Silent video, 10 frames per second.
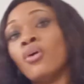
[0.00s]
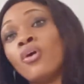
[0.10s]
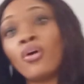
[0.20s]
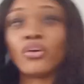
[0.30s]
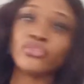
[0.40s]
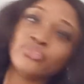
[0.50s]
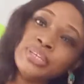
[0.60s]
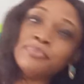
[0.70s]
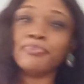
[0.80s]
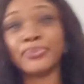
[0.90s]

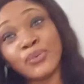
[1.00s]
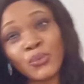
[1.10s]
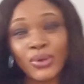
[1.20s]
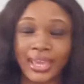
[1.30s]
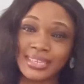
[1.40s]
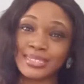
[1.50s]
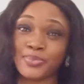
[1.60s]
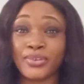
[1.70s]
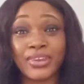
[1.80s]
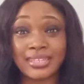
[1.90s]
horrible
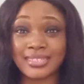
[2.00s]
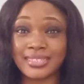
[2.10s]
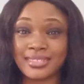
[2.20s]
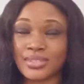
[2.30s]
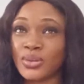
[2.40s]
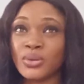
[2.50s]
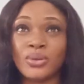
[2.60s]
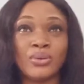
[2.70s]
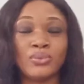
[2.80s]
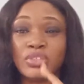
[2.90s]
experiences
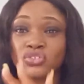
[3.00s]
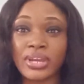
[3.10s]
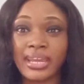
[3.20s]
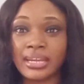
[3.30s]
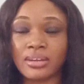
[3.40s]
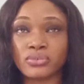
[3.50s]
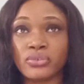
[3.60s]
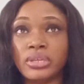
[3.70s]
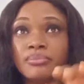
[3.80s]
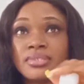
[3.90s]
with trying out
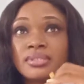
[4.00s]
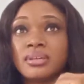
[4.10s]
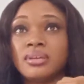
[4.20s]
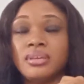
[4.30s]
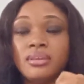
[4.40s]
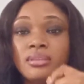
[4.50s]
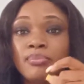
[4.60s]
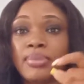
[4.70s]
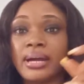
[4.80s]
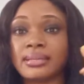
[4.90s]
creams in the
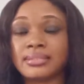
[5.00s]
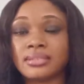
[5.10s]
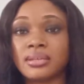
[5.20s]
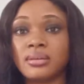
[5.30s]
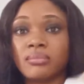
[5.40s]
past,